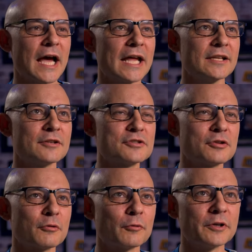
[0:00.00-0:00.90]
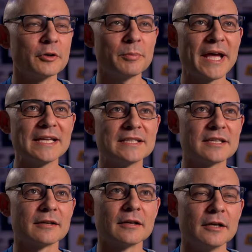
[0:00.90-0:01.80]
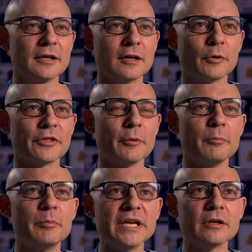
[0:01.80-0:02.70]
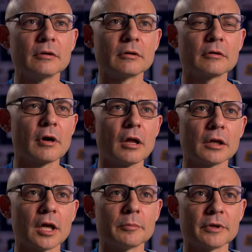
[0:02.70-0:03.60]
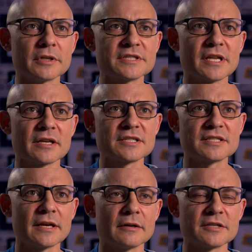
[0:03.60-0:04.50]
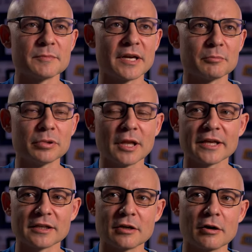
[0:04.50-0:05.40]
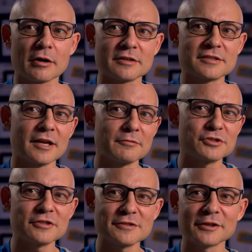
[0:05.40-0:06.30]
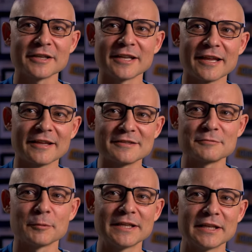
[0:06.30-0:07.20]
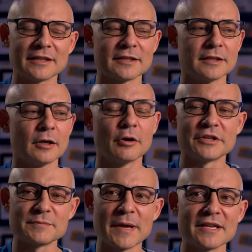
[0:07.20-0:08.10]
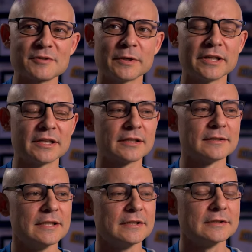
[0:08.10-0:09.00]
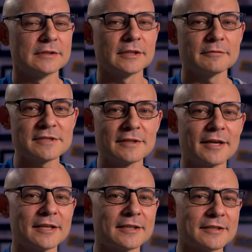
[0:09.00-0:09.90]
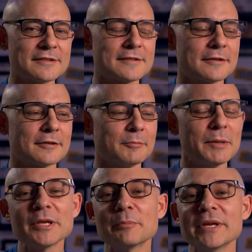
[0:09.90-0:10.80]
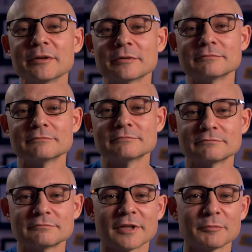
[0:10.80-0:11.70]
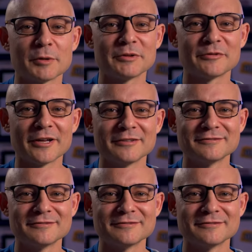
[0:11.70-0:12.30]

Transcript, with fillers: I did a surreal painting with a beetle crawling up a set of stairs made of playing cards, and I was just looking at that this weekend hmm. or this past week, and I wasn't liking it, so maybe a beetle. That might be fun.